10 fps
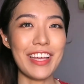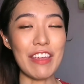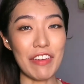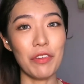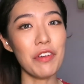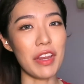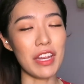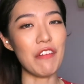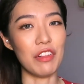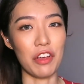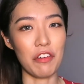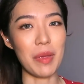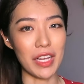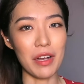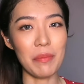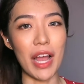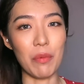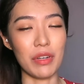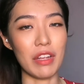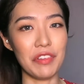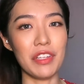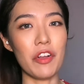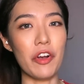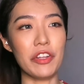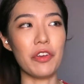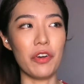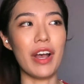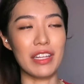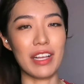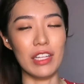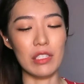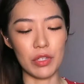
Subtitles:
if I don't already have a lot of makeup, I would definitely order all other colours,